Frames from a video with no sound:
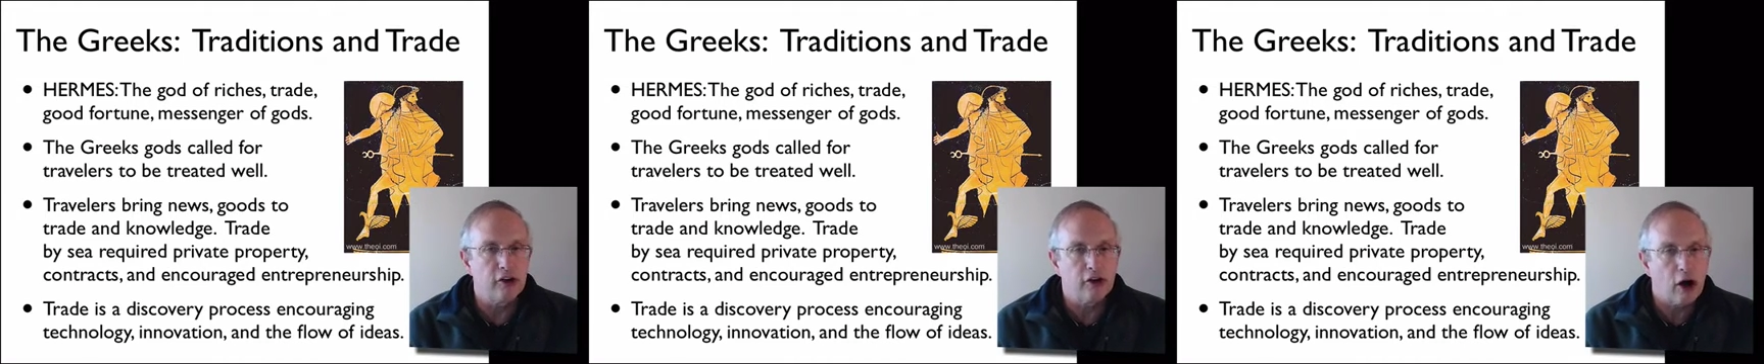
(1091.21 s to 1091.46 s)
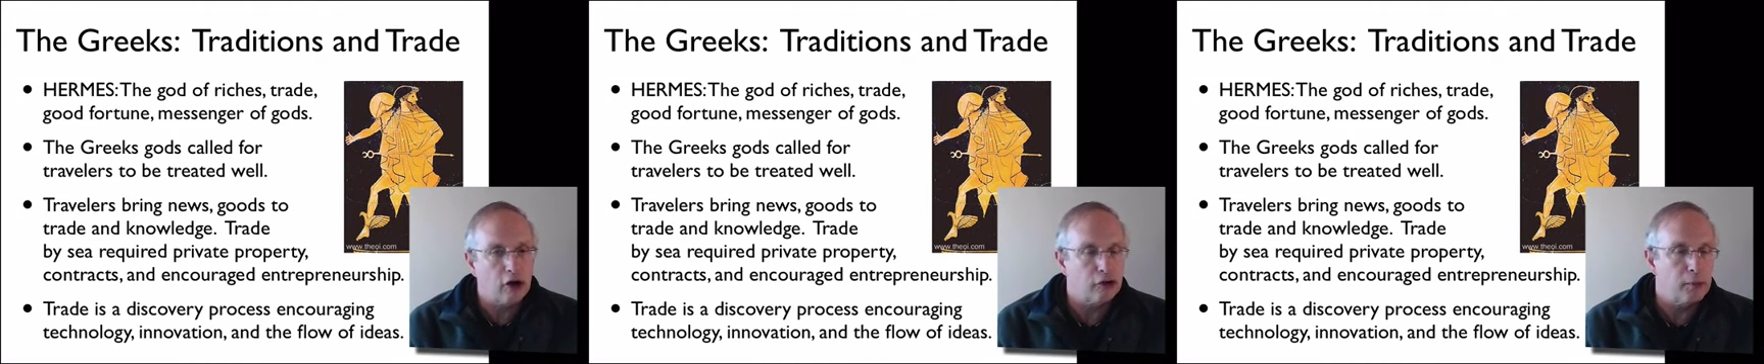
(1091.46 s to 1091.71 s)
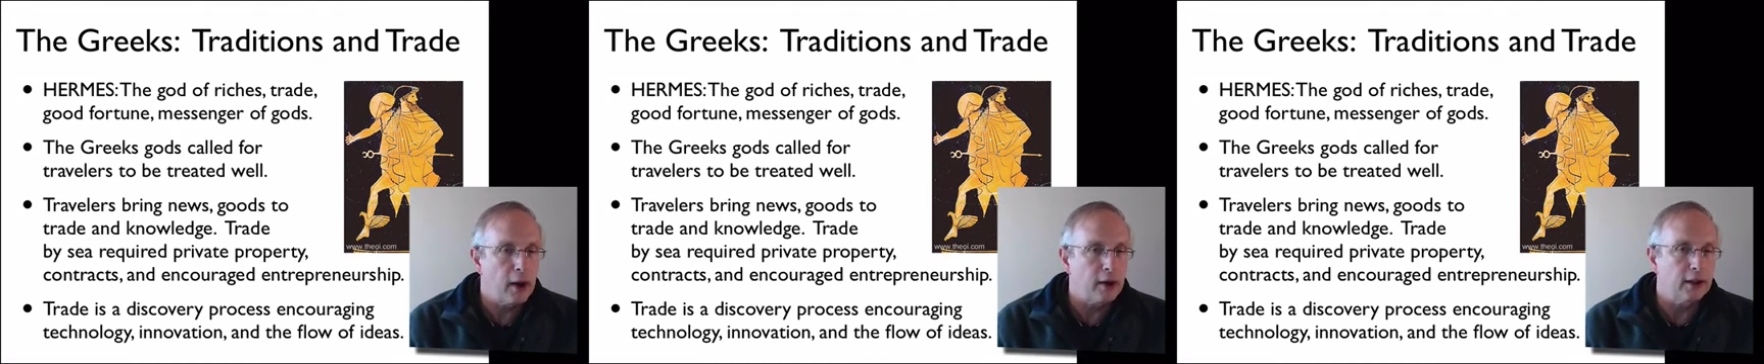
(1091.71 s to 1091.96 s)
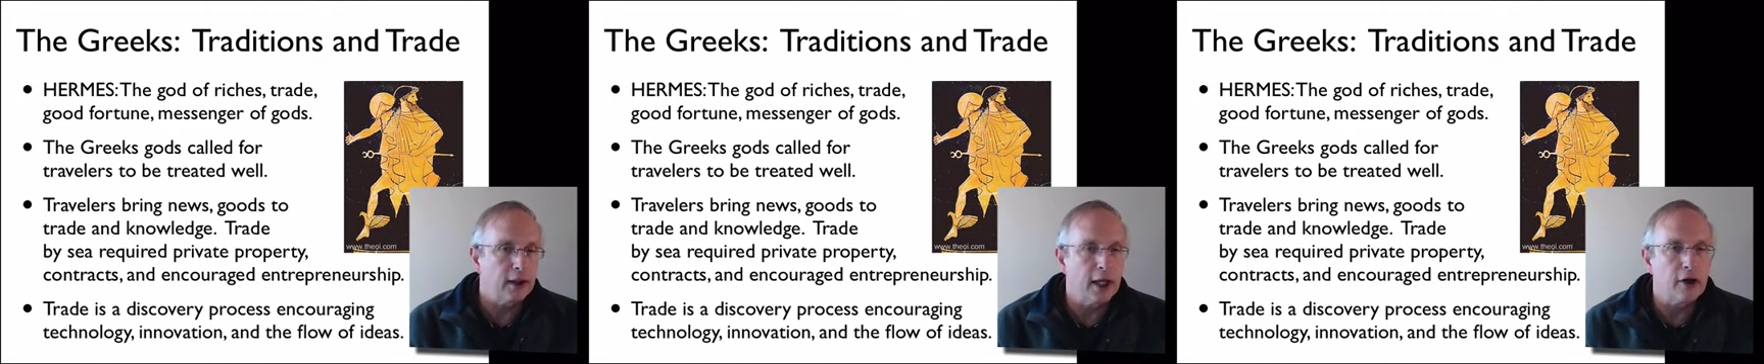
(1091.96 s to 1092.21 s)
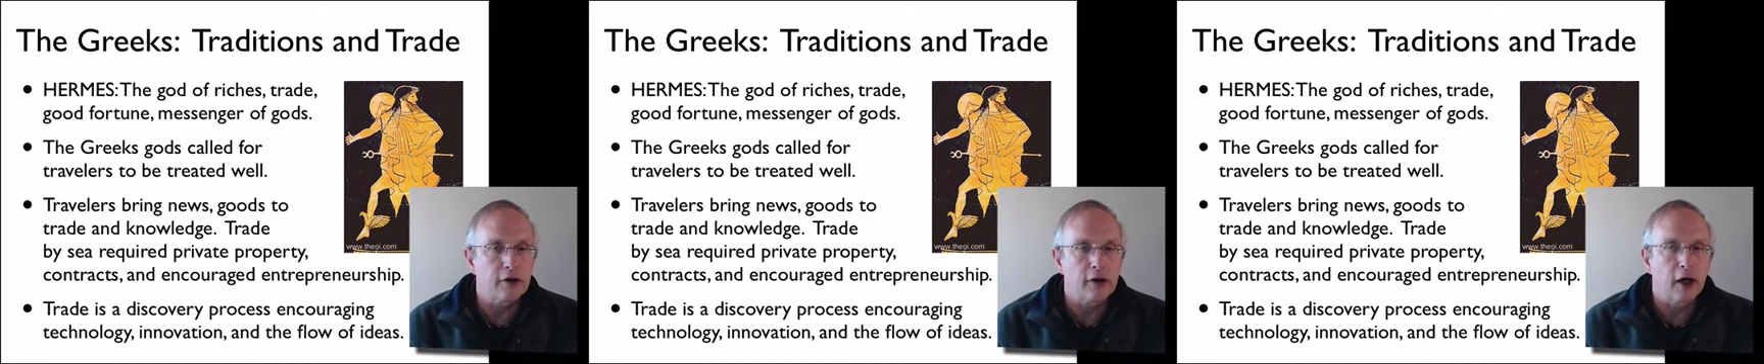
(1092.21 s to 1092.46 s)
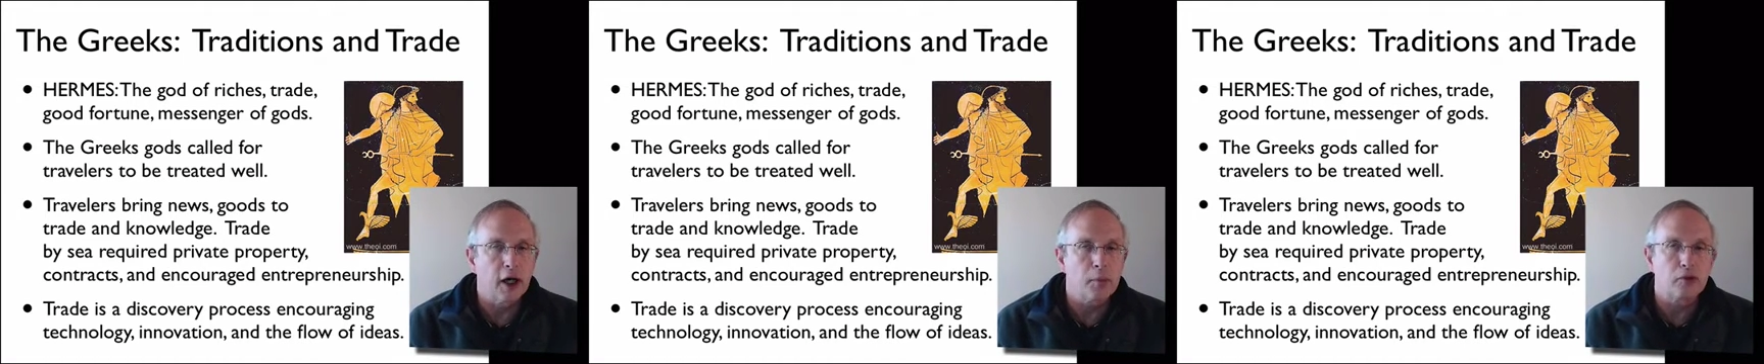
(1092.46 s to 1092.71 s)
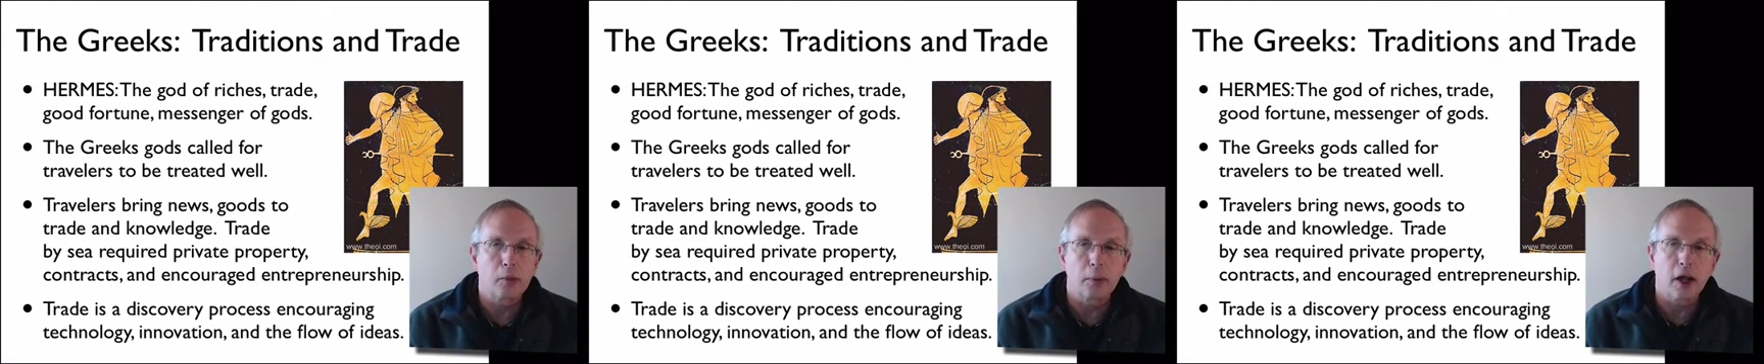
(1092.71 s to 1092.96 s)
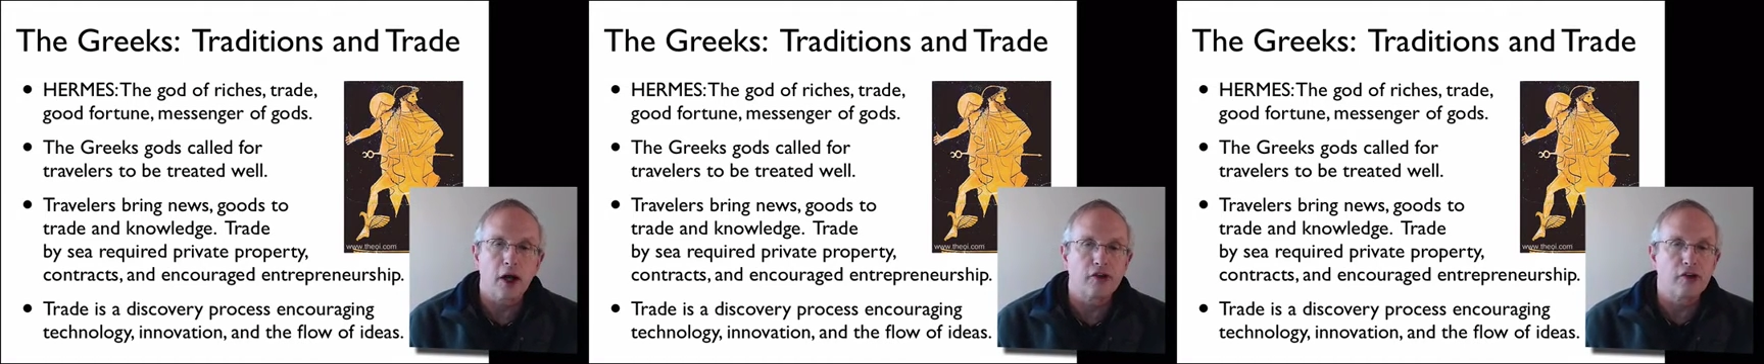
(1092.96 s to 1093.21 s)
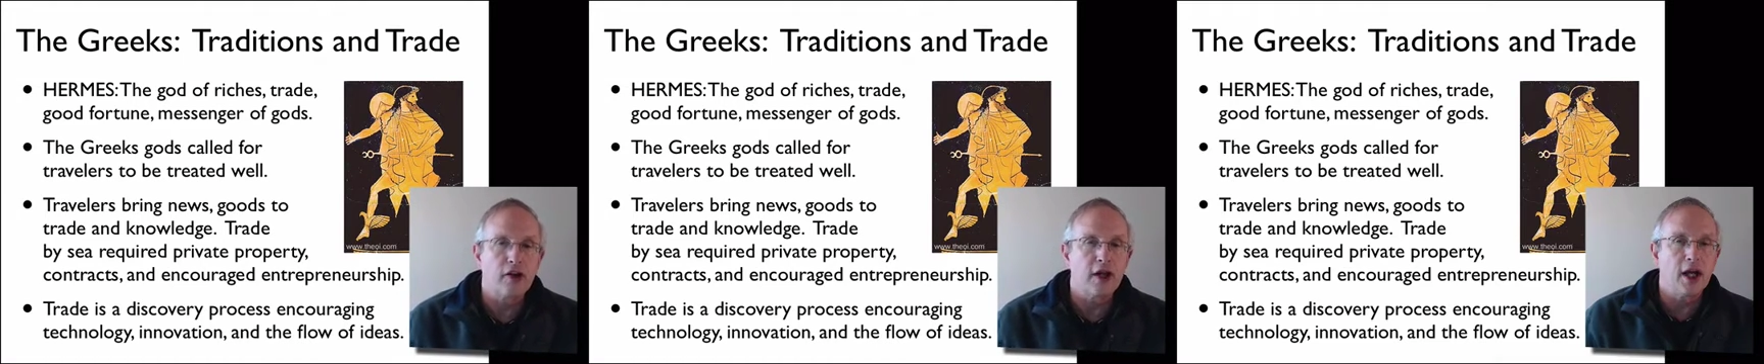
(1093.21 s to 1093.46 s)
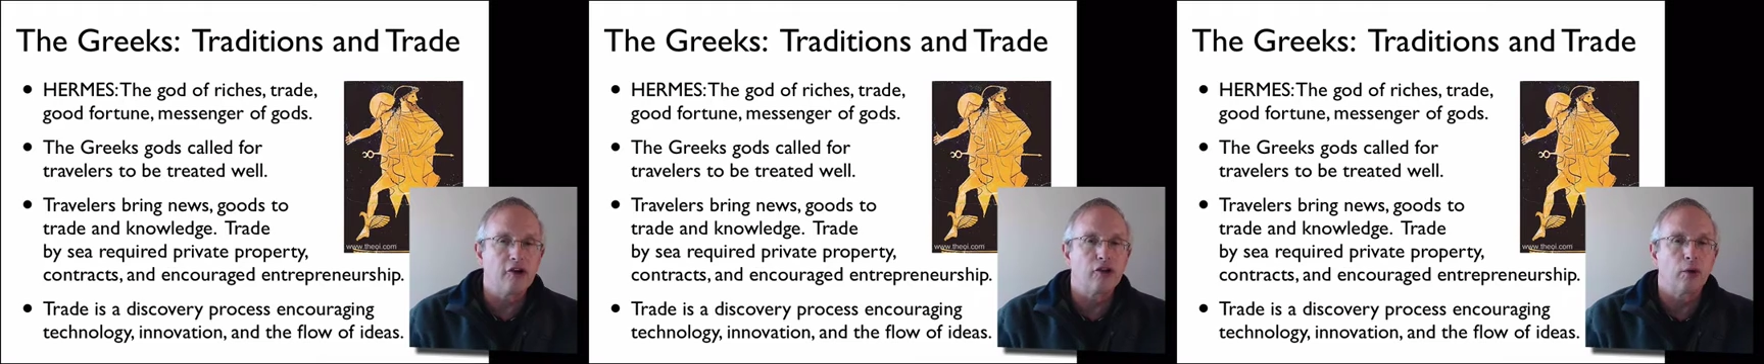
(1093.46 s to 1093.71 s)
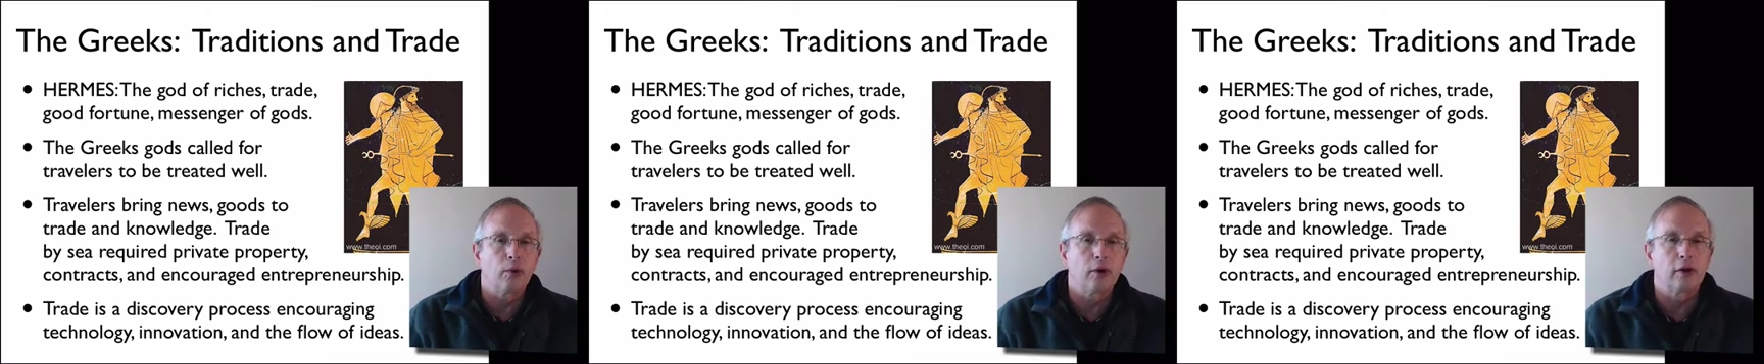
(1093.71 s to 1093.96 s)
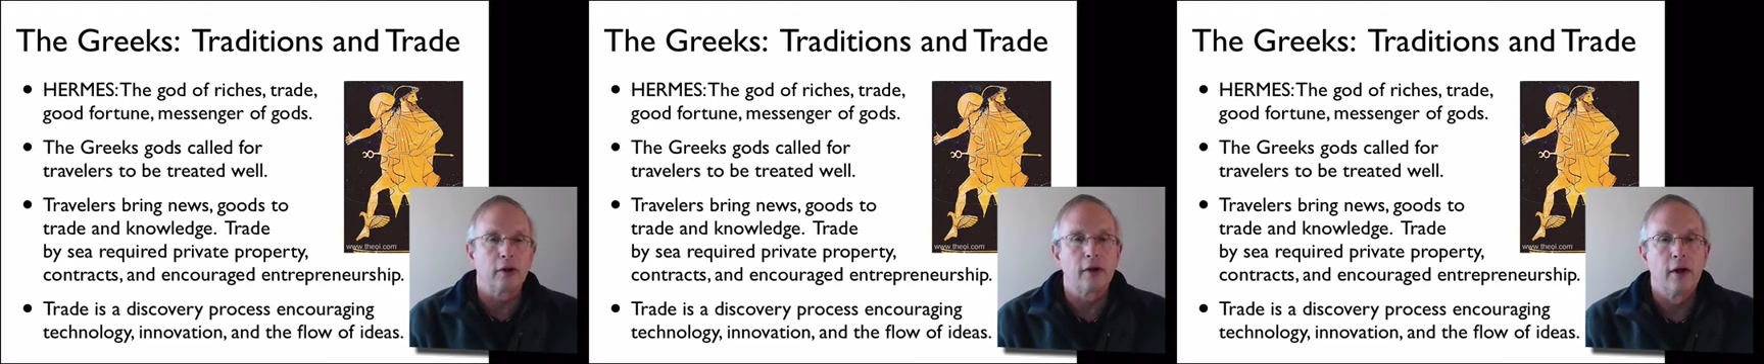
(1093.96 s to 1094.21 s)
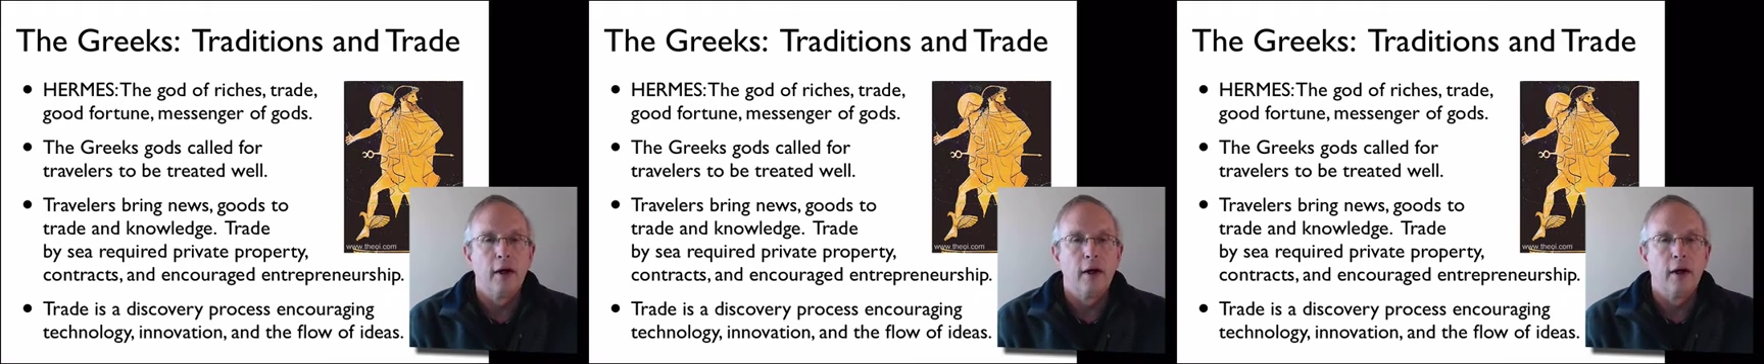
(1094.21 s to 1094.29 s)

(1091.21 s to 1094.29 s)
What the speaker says: talks about in later times applies to the ancient world.